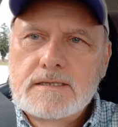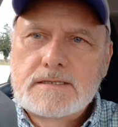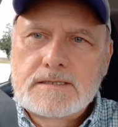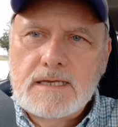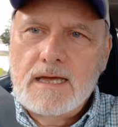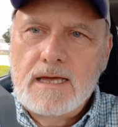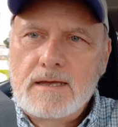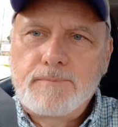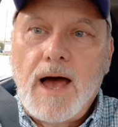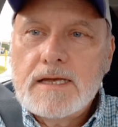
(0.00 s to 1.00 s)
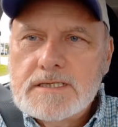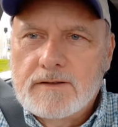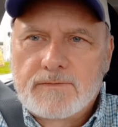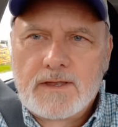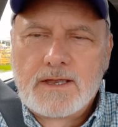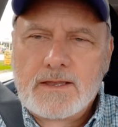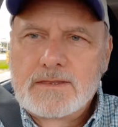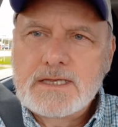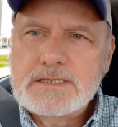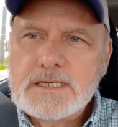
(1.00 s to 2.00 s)
stay positive.
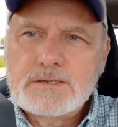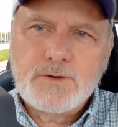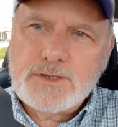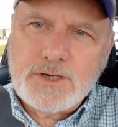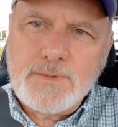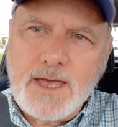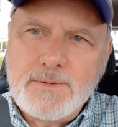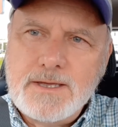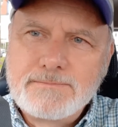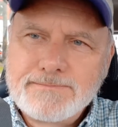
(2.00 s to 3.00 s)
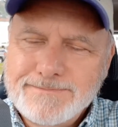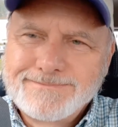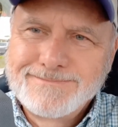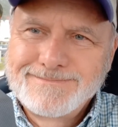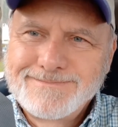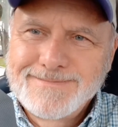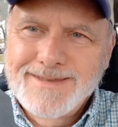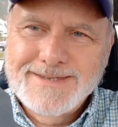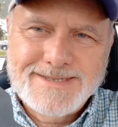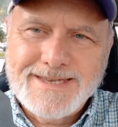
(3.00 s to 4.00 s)
This is Richard Mabey
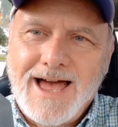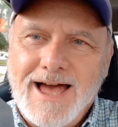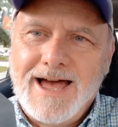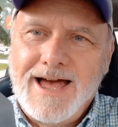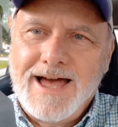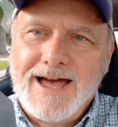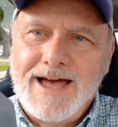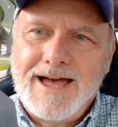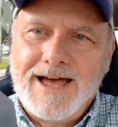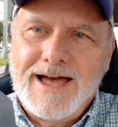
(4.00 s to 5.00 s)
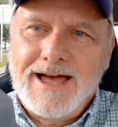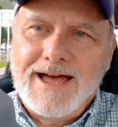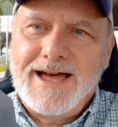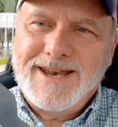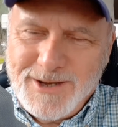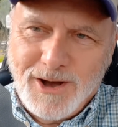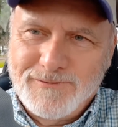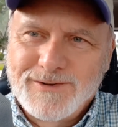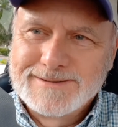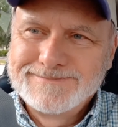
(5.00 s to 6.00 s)
signing off.